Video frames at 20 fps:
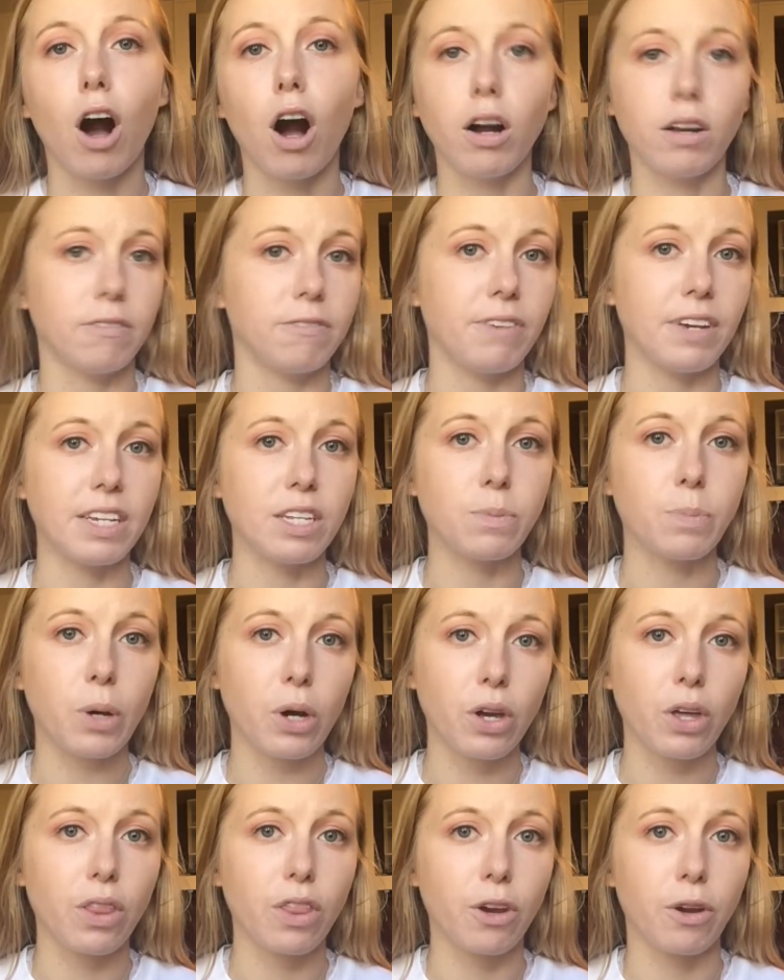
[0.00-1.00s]
On
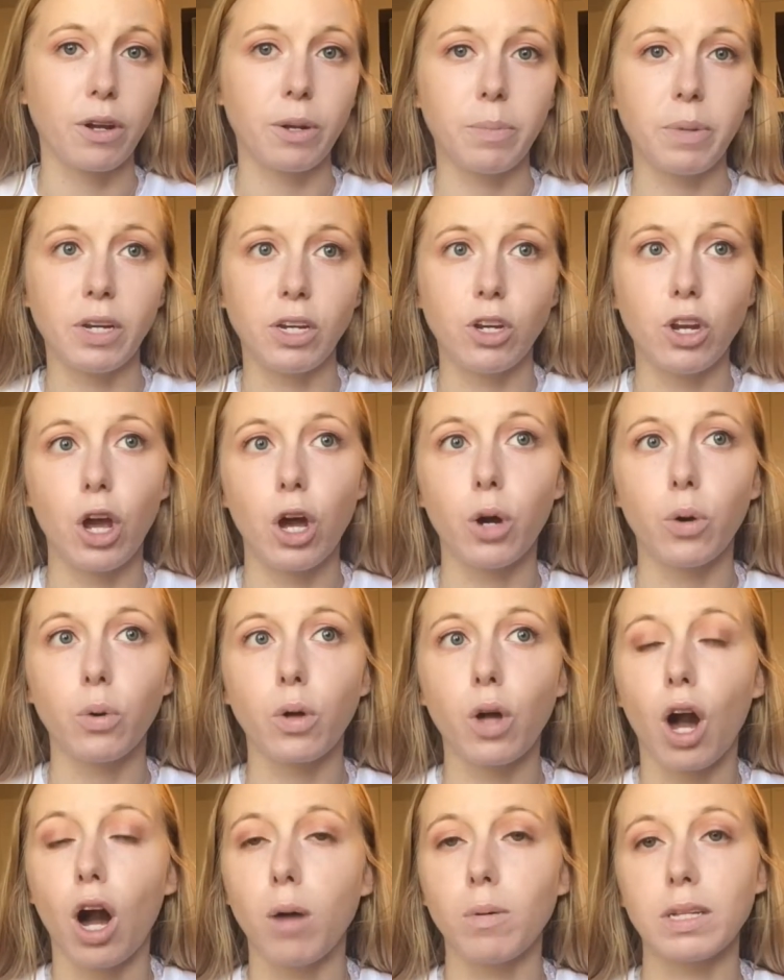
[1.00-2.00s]
Facebook, there had been no
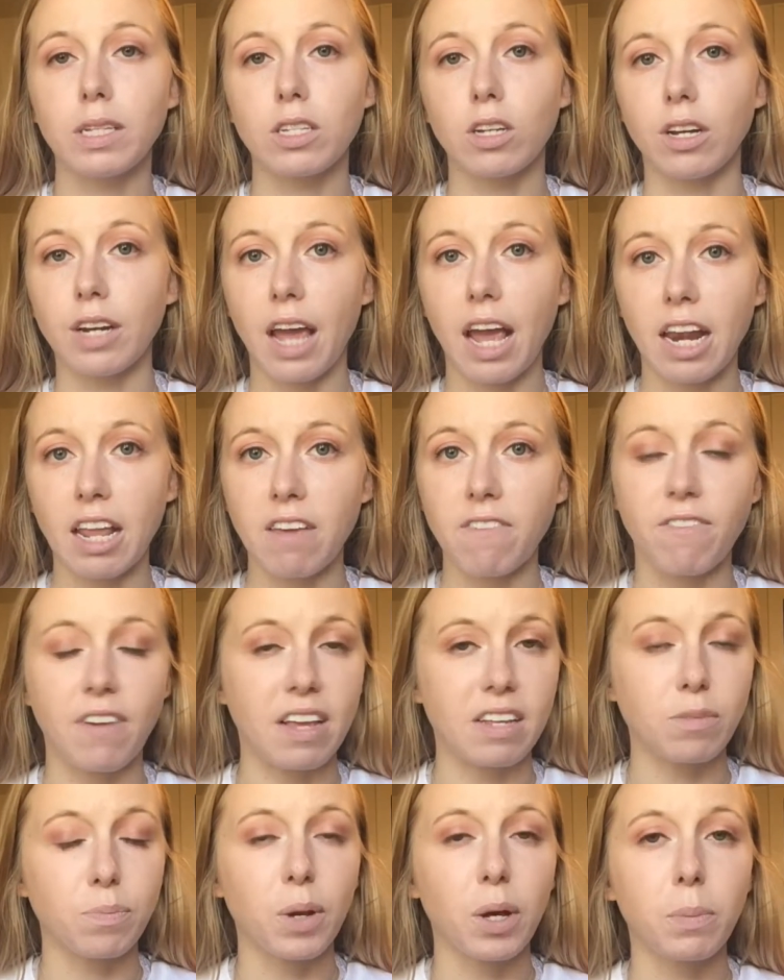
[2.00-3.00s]
comments on any
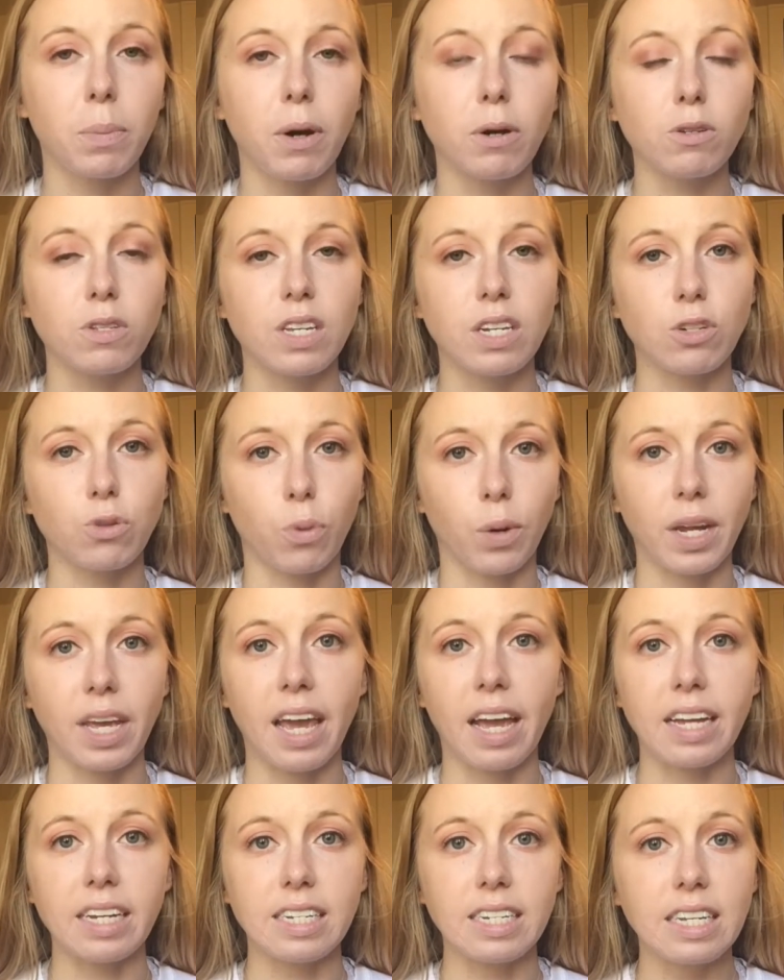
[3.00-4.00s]
Facebook posts in
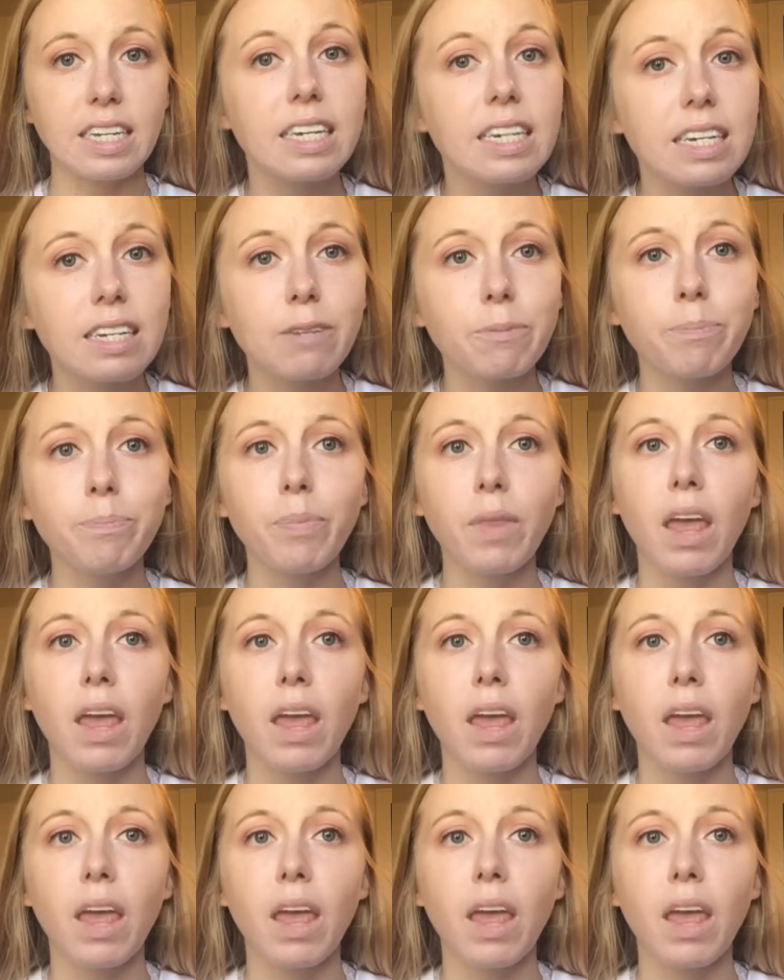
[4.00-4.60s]
2018,